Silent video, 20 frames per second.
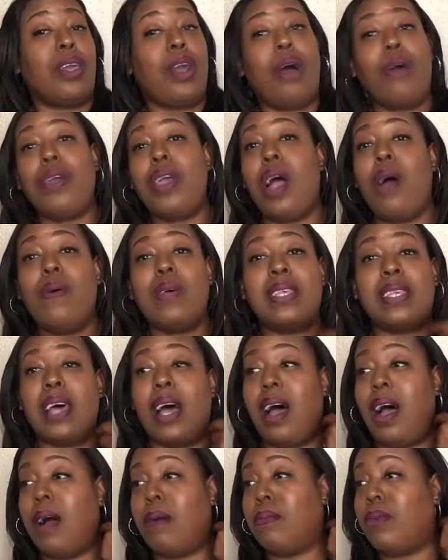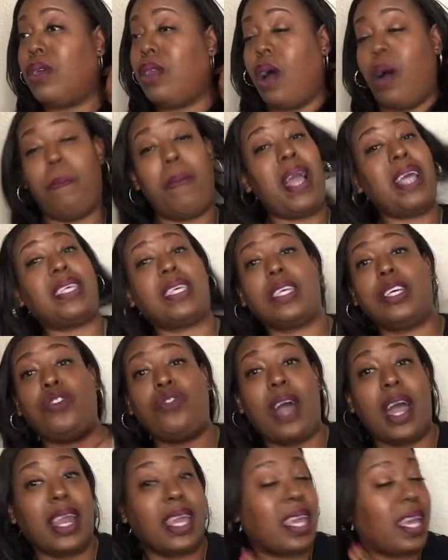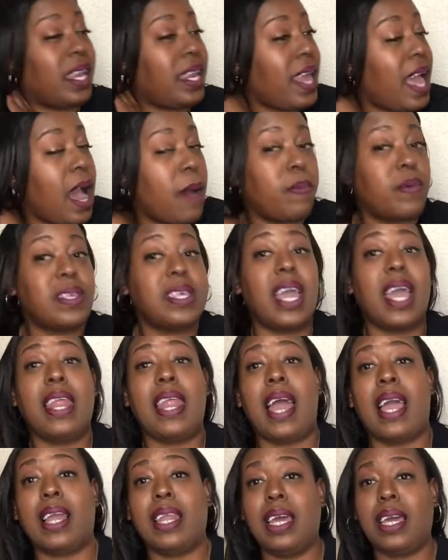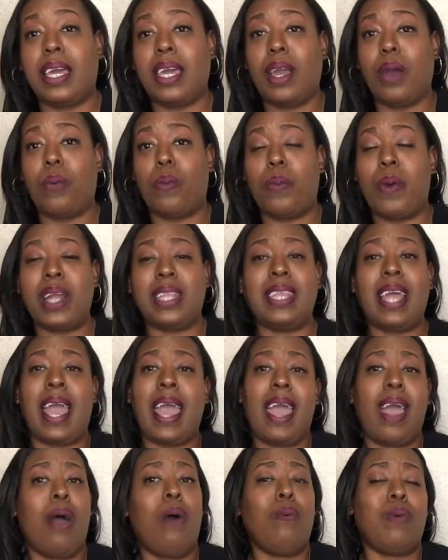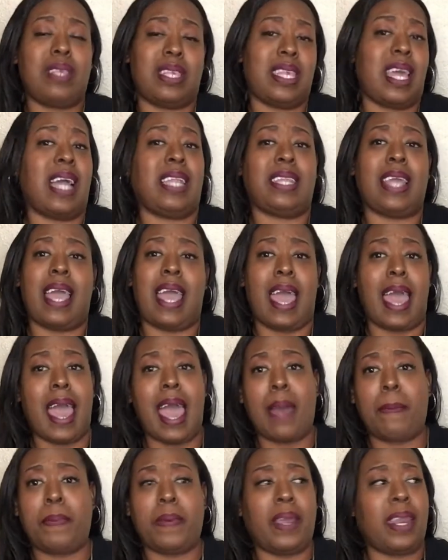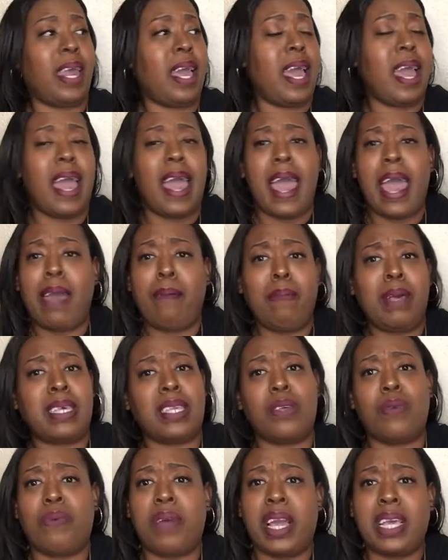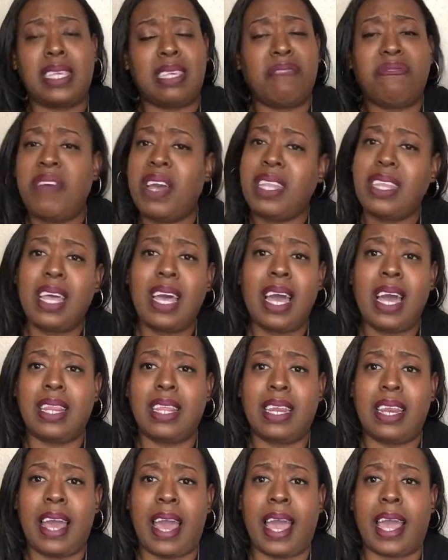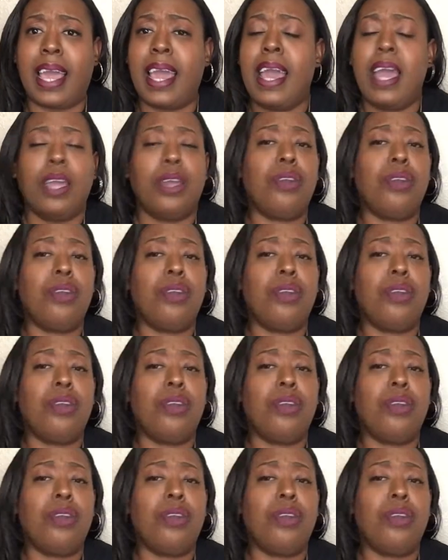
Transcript: Yo-Yo is, um, you know, basically trying to get in Apple's head like, look here, what the hell was that that happened at Mr. Ray's event the other day.